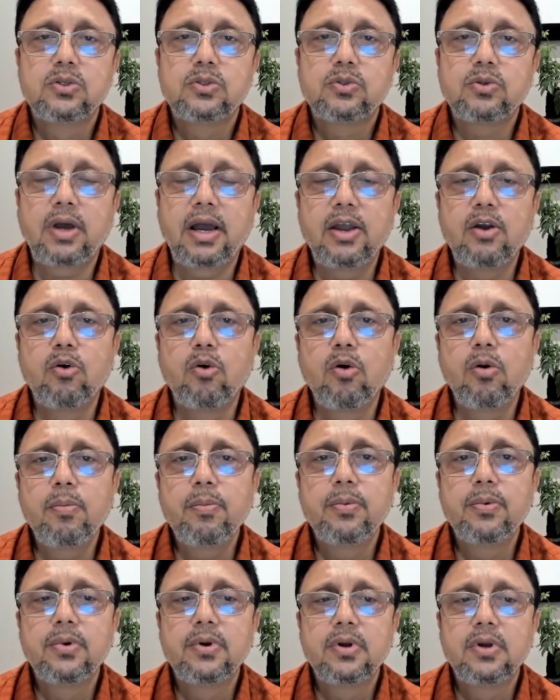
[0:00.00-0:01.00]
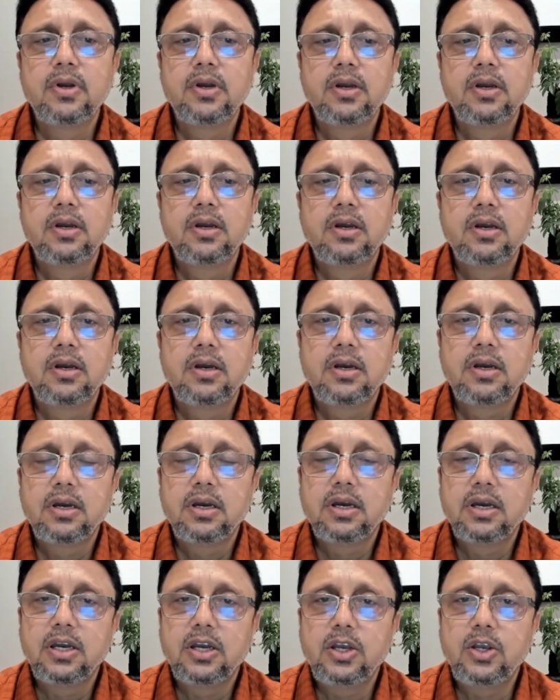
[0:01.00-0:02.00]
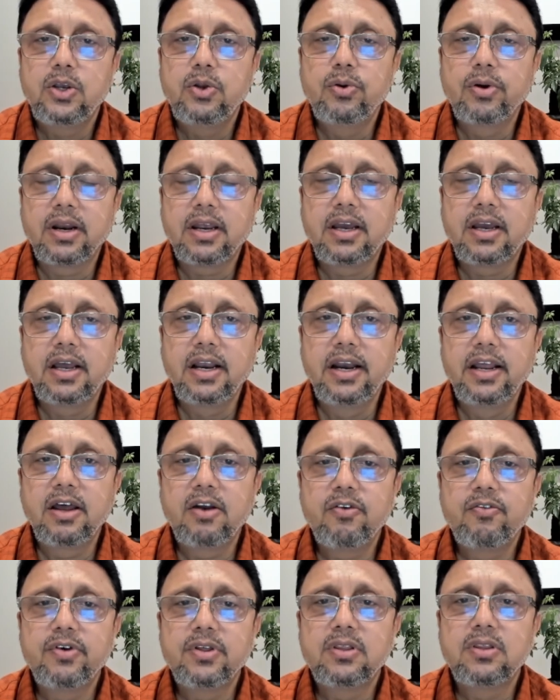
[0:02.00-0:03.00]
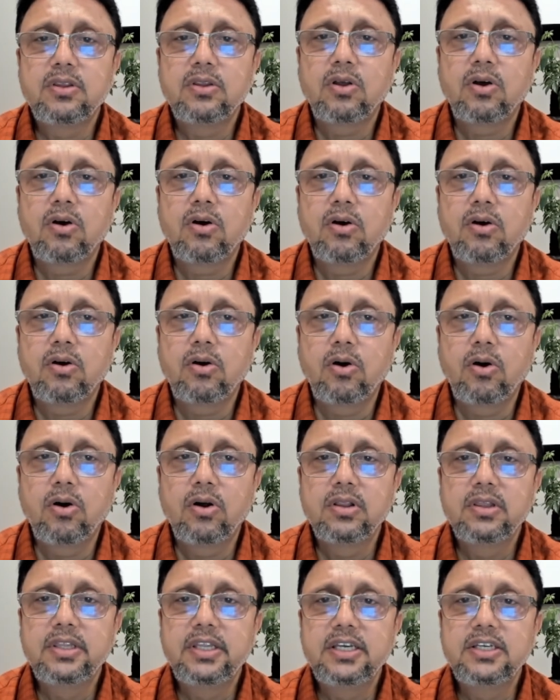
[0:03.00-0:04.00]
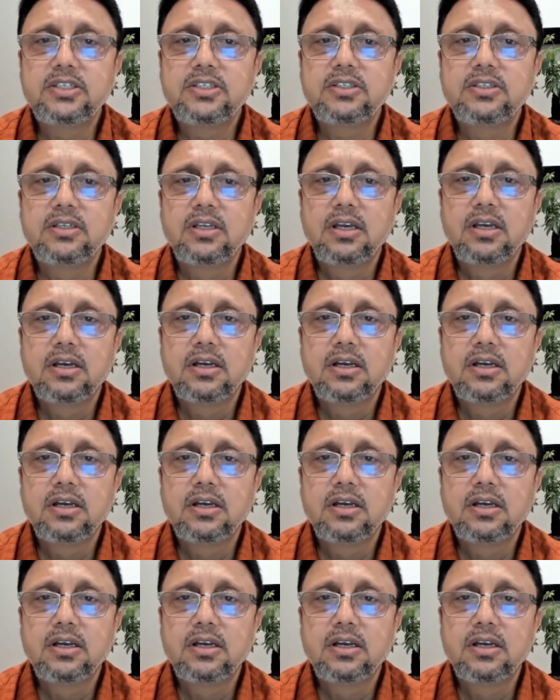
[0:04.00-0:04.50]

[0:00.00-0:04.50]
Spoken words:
So I hope you are clear with all these